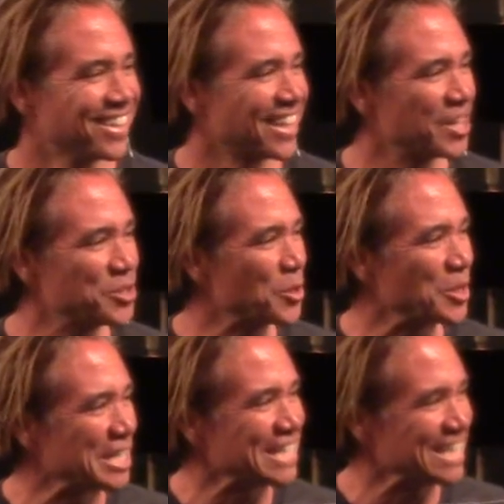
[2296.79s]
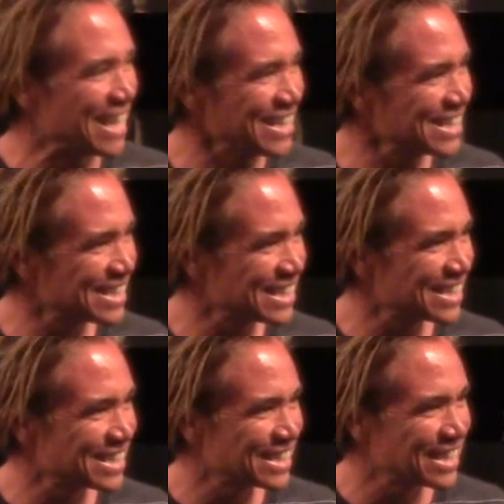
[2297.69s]
and you don't get it yet?
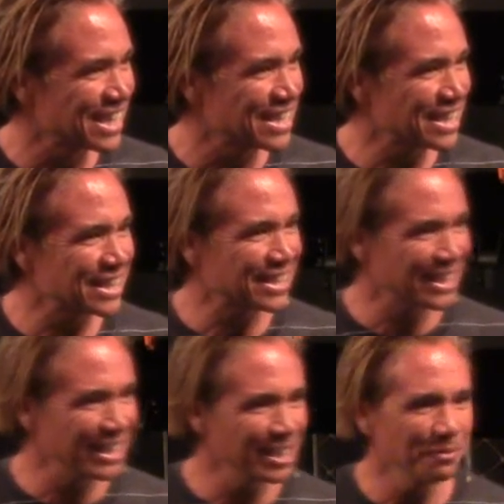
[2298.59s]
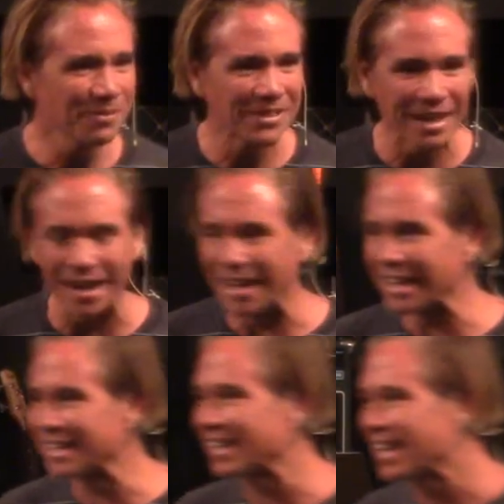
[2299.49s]
that the kingdom of God